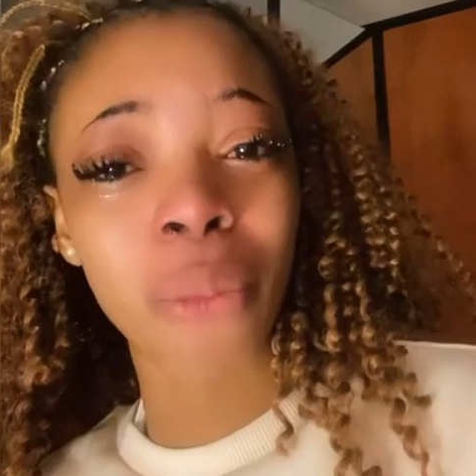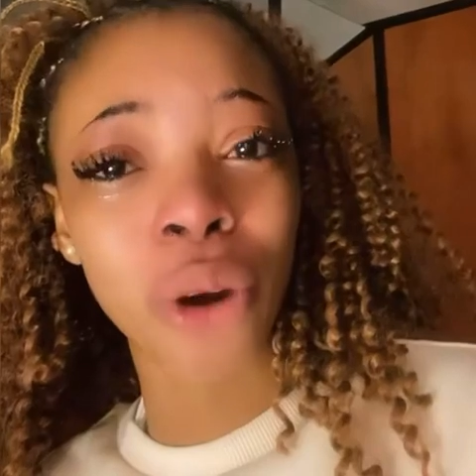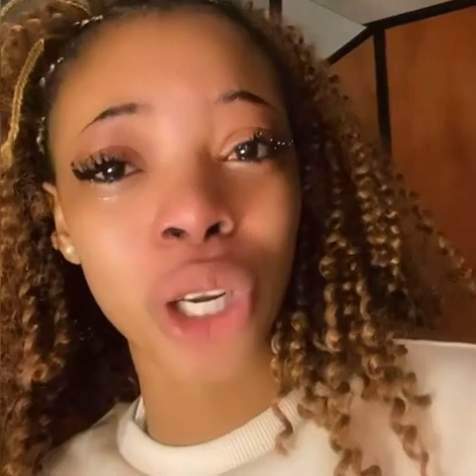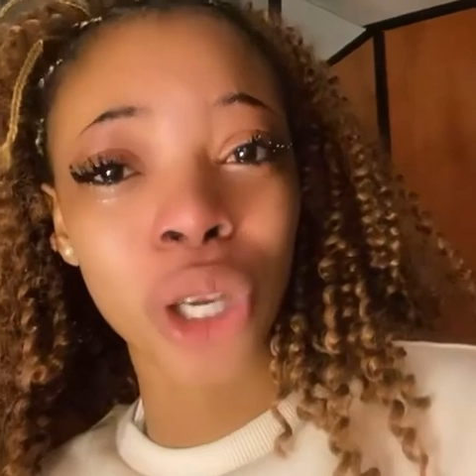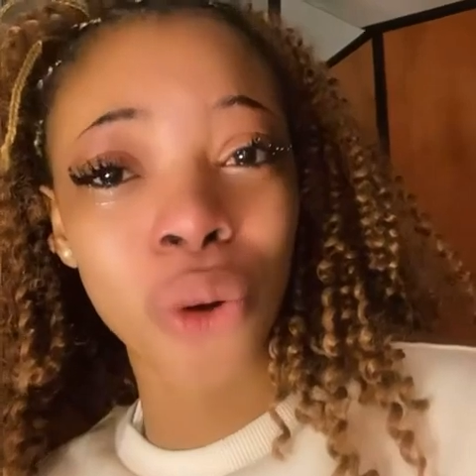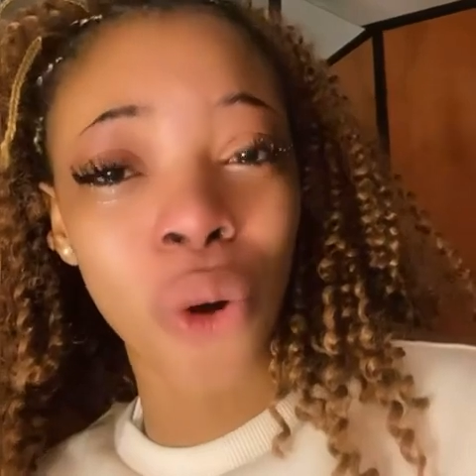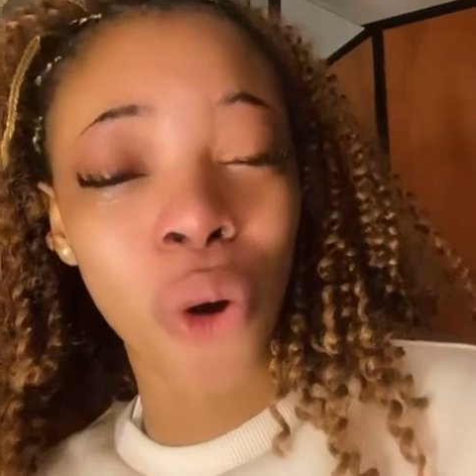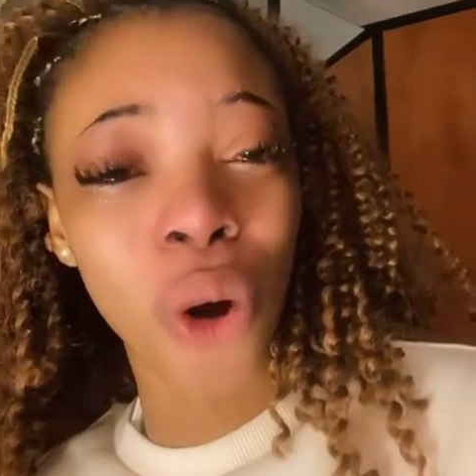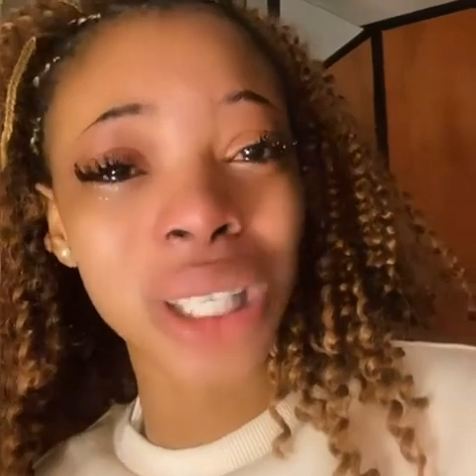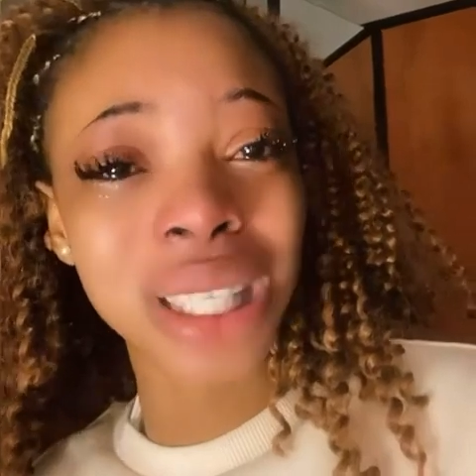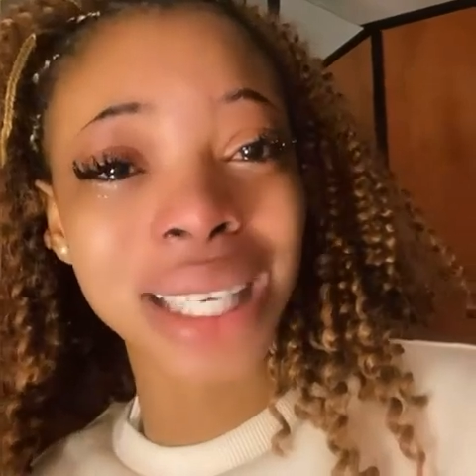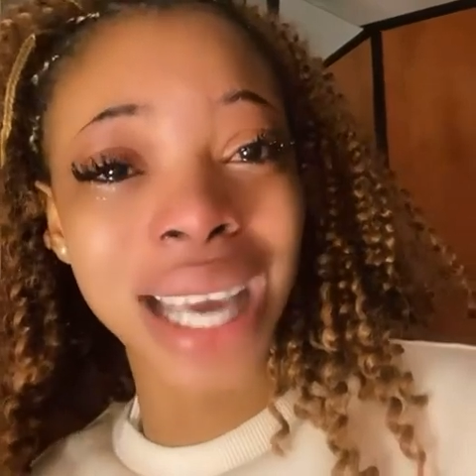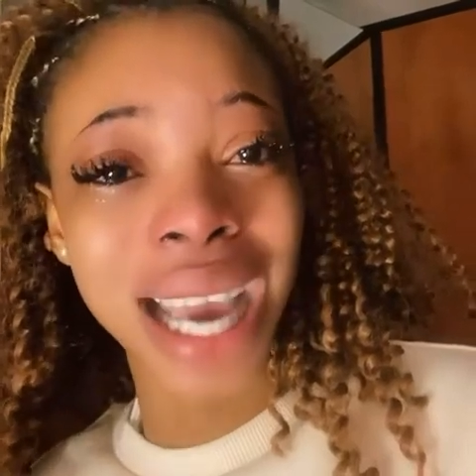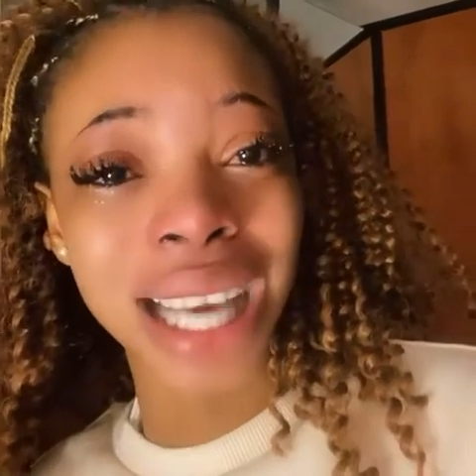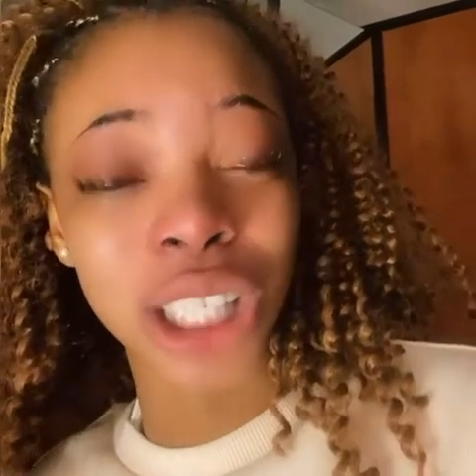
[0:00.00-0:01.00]
on my money, you
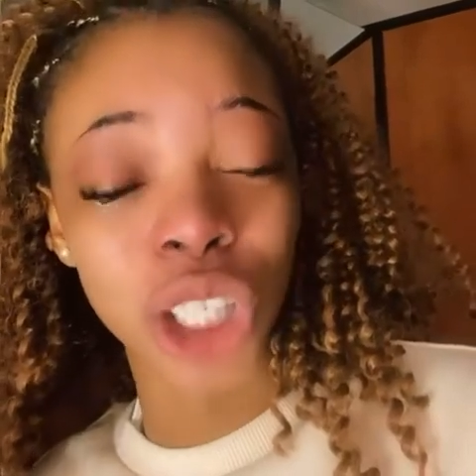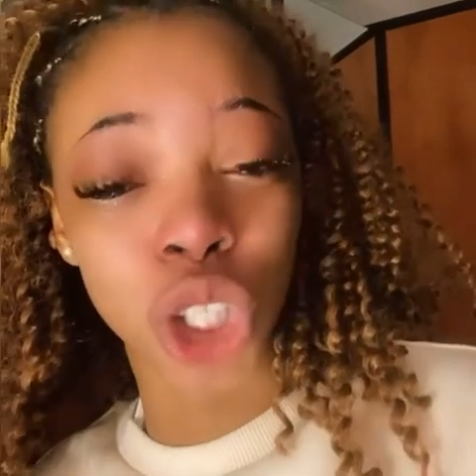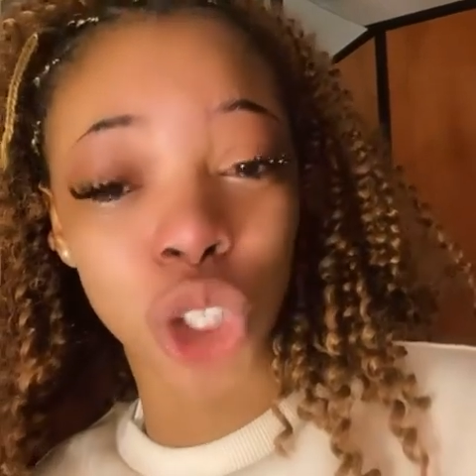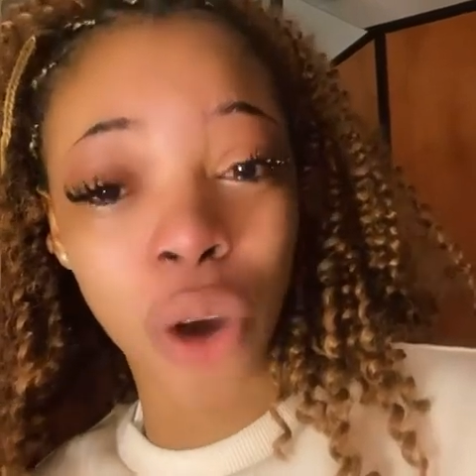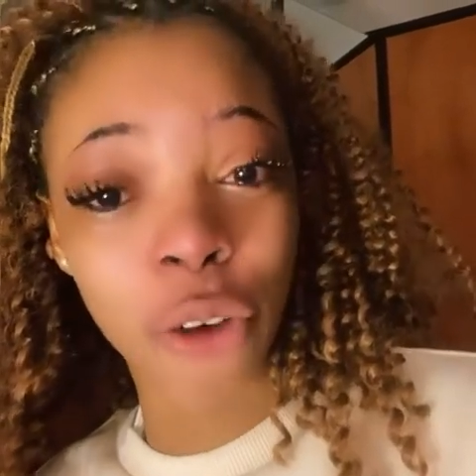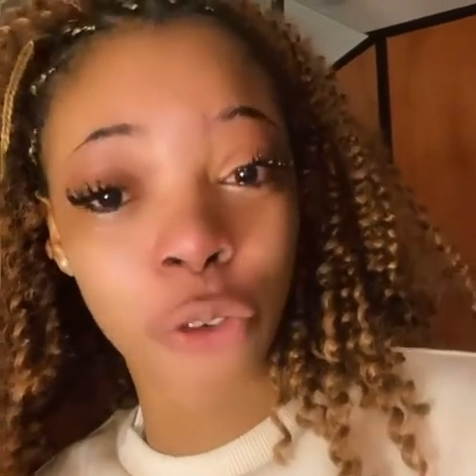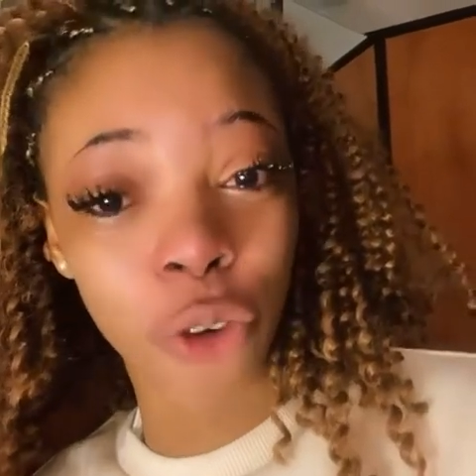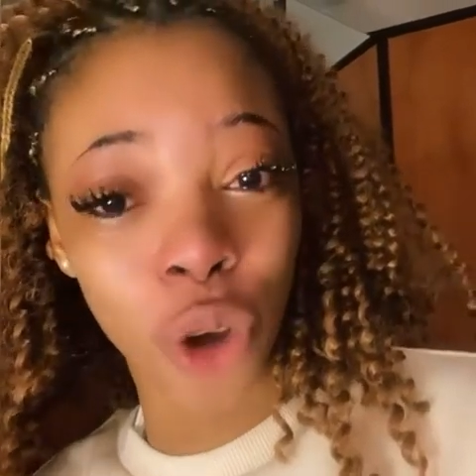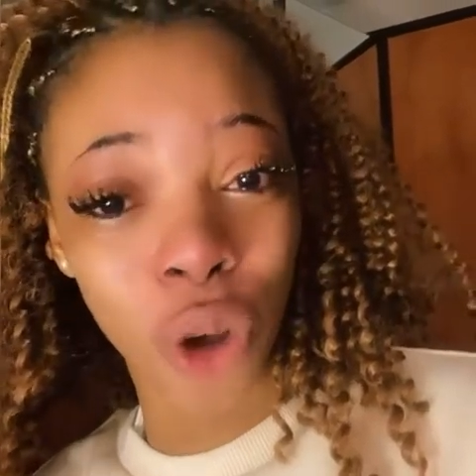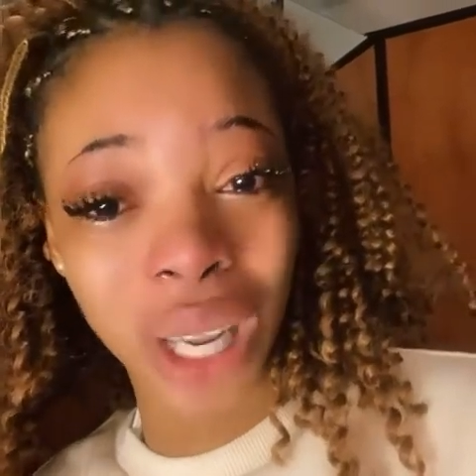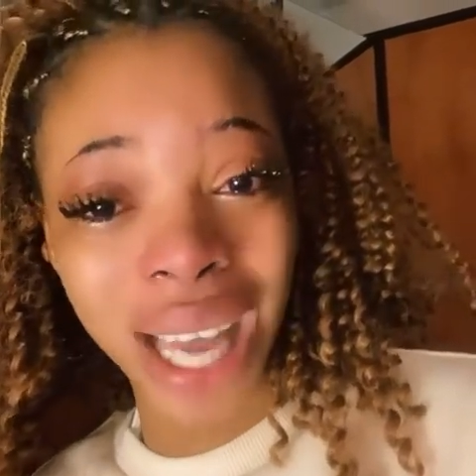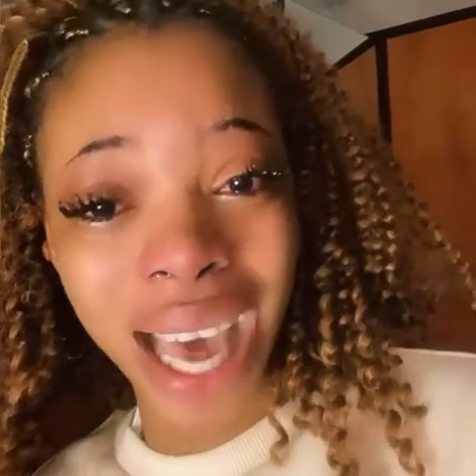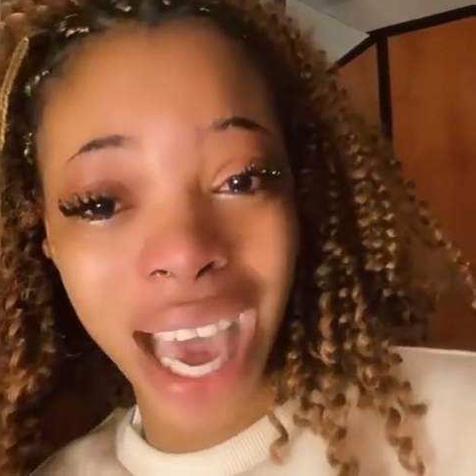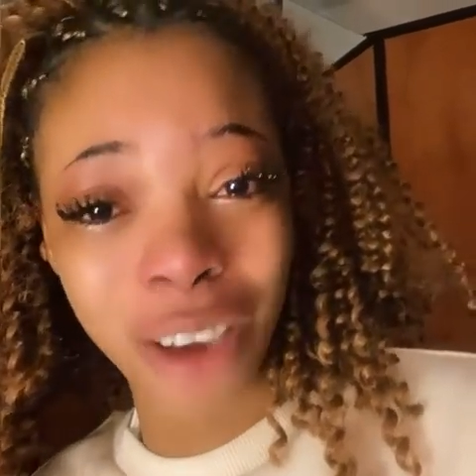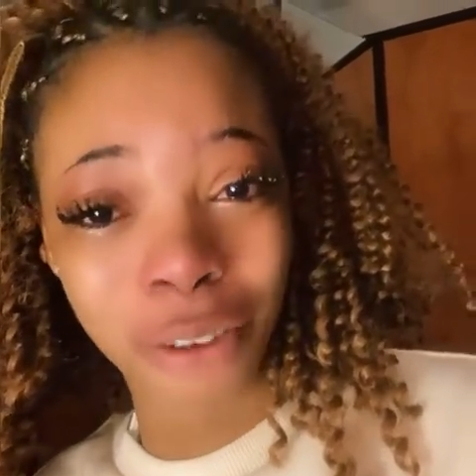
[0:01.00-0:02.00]
can stay enjoy for
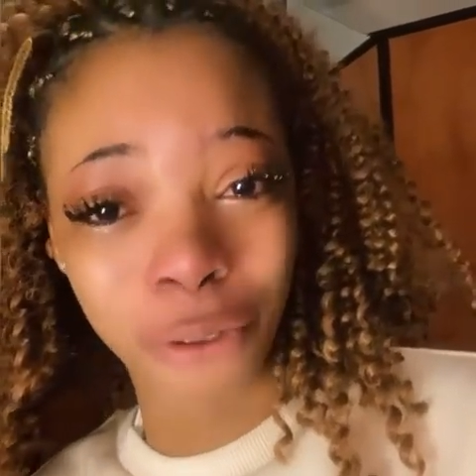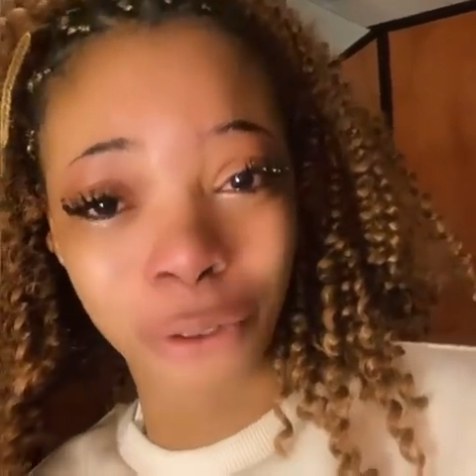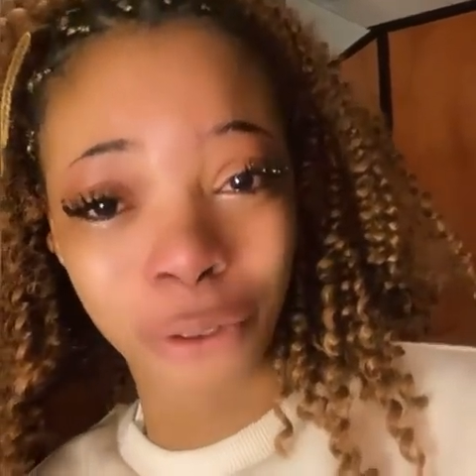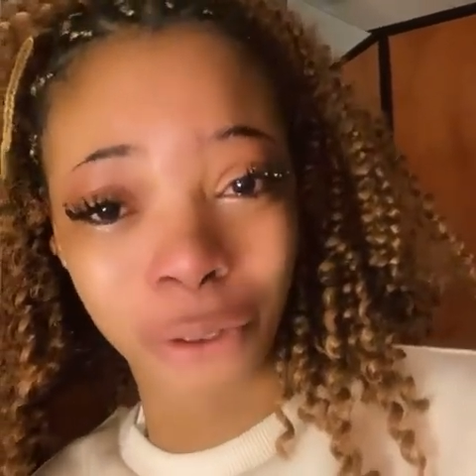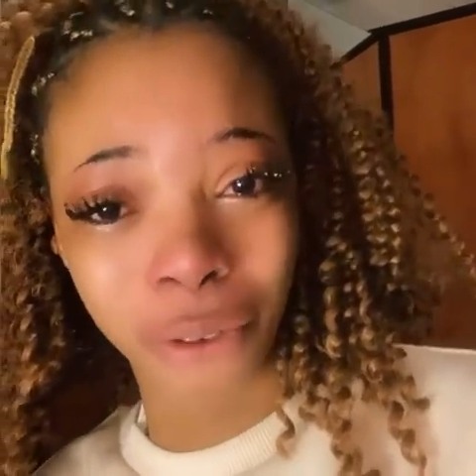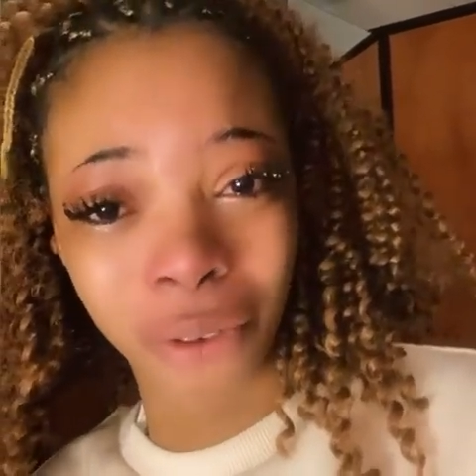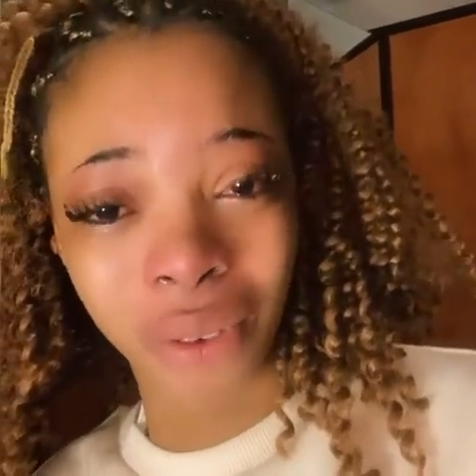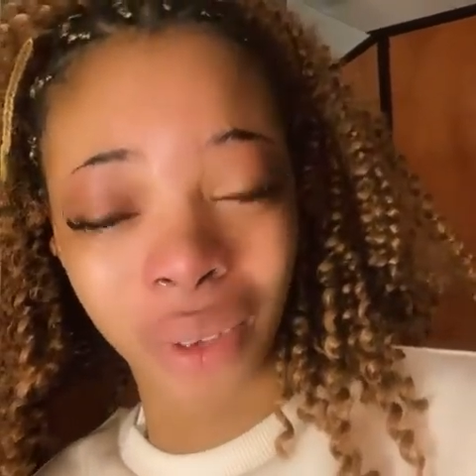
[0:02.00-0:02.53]
your life.